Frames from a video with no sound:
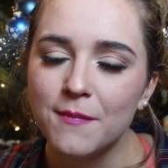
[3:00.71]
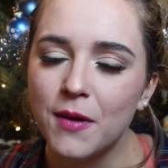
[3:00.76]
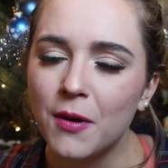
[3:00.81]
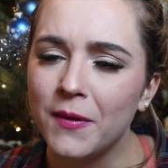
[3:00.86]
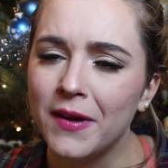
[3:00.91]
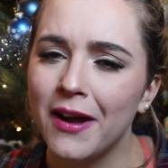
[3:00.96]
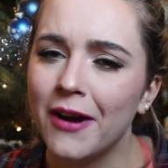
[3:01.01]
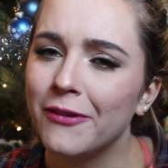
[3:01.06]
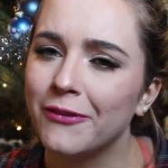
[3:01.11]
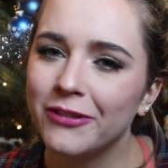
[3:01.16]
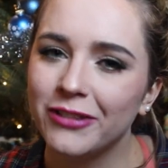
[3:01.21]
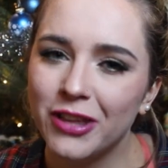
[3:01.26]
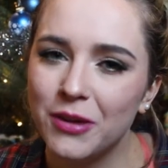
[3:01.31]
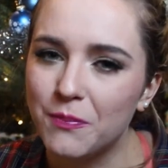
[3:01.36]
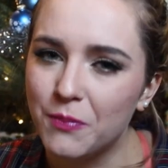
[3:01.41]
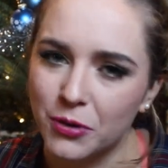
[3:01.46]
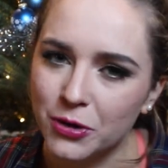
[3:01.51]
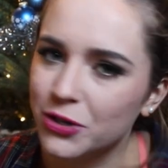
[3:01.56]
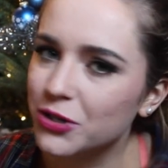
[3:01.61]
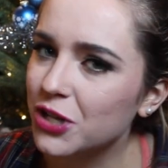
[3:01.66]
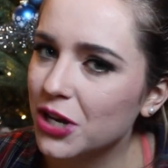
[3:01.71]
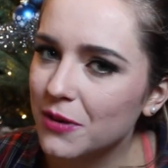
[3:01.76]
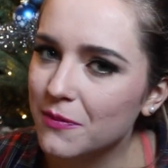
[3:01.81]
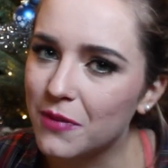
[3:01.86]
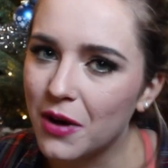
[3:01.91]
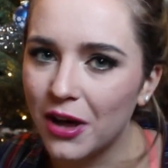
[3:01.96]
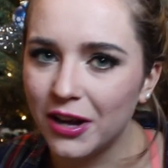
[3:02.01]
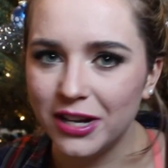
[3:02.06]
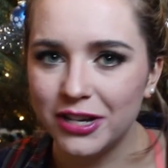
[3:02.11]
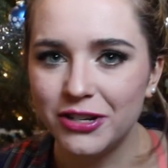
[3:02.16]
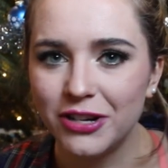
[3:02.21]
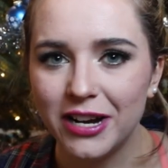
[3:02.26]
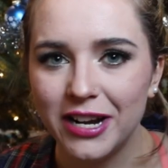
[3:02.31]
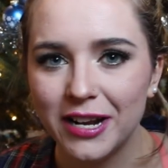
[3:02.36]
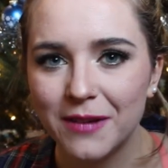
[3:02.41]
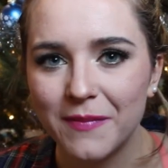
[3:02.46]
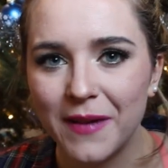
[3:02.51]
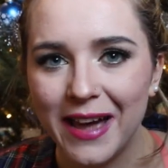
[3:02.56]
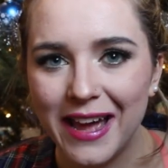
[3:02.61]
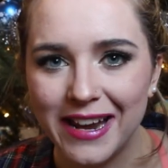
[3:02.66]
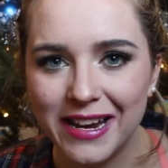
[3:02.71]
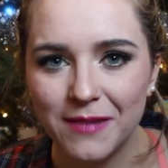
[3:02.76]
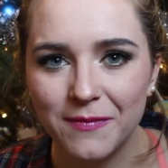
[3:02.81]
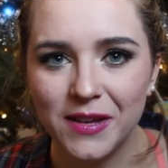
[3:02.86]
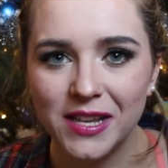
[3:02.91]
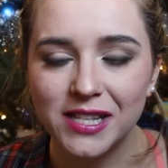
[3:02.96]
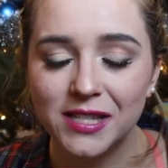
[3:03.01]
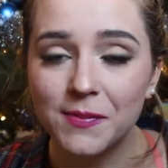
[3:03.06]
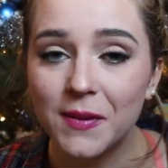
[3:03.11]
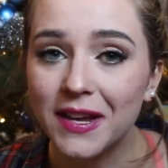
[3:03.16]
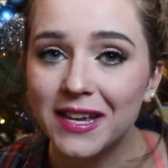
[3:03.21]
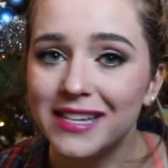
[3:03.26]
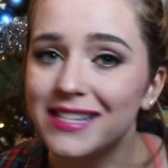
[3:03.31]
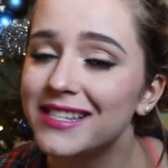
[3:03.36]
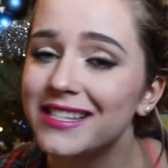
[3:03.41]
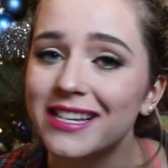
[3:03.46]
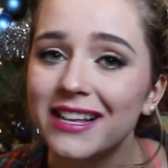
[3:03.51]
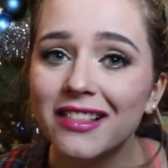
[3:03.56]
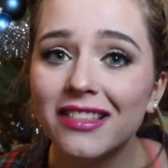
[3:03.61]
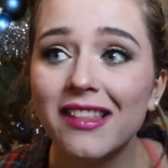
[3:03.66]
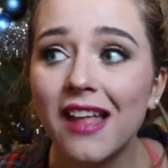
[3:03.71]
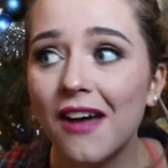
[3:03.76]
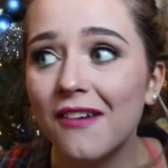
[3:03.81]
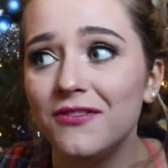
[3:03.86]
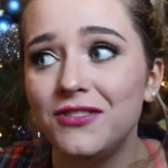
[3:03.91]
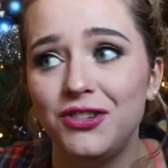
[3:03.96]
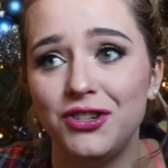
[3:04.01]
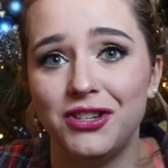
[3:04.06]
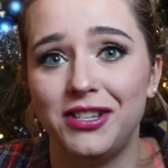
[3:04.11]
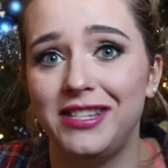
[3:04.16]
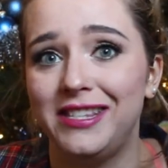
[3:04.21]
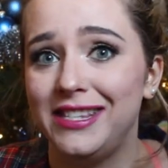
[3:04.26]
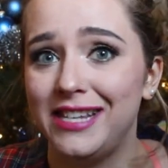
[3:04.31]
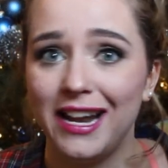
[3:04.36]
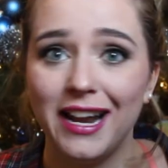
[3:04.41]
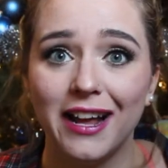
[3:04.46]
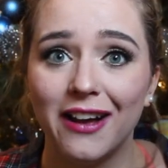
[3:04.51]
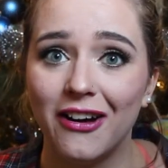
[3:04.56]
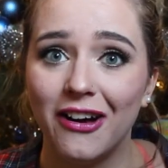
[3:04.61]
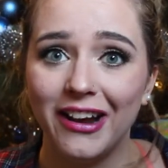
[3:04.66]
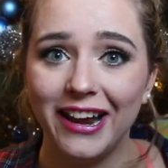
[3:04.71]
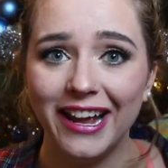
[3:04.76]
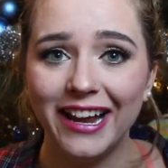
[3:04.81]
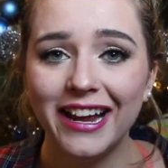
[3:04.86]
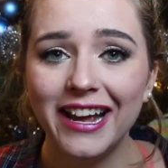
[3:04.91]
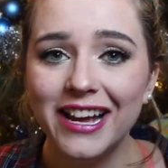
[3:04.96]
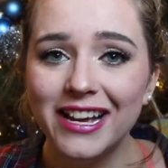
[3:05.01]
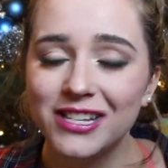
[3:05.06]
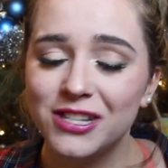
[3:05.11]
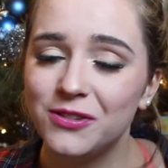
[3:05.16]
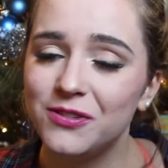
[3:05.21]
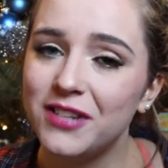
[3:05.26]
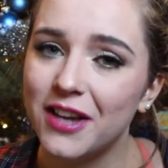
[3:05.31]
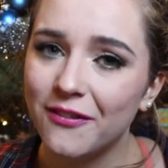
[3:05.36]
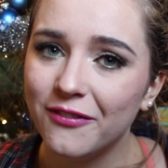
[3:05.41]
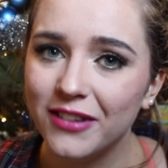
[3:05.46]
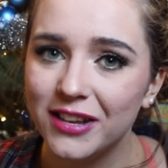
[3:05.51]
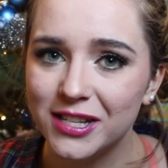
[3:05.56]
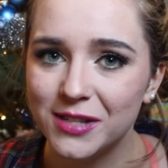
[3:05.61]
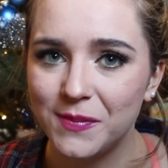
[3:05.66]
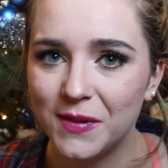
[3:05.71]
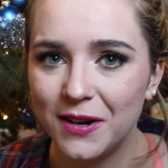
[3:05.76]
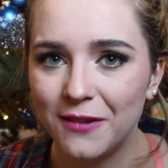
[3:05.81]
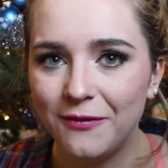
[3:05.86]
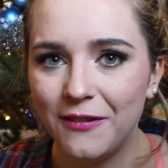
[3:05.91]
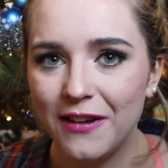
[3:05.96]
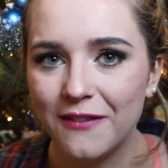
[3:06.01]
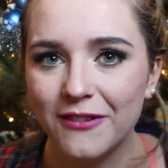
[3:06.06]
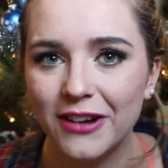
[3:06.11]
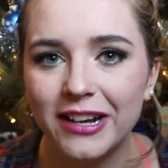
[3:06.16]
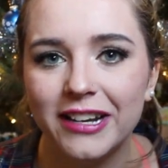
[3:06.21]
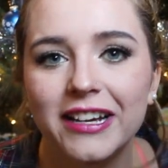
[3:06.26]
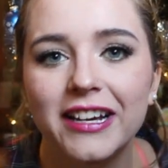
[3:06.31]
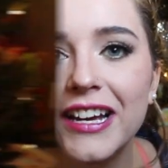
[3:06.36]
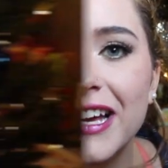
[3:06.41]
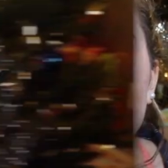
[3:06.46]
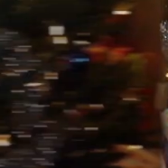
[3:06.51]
But we aren't really pushing potty training by any means, but he still loves just sitting on it. So definitely has been a favorite.